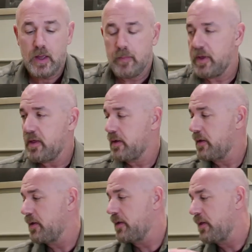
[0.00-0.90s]
But
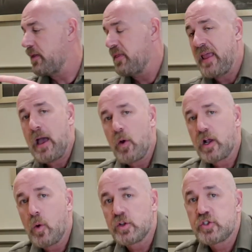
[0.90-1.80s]
now
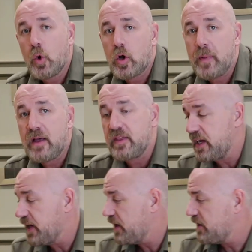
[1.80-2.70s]
I go on to talk about
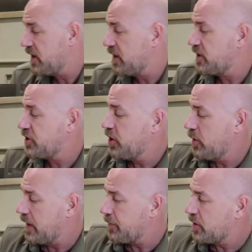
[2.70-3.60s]
the
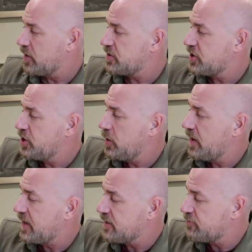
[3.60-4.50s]
tunic, because the
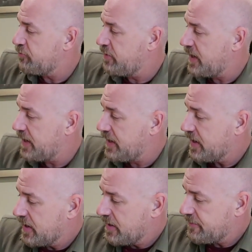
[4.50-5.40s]
tunic is really
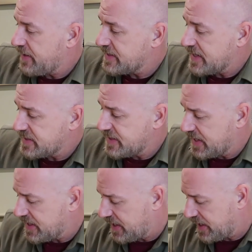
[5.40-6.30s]

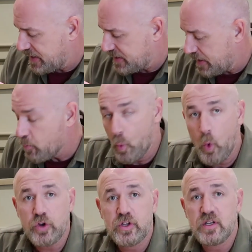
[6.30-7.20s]
fantastic. It's in
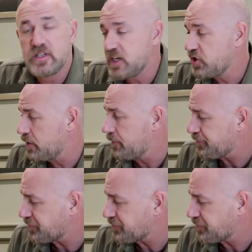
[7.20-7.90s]
worn condition.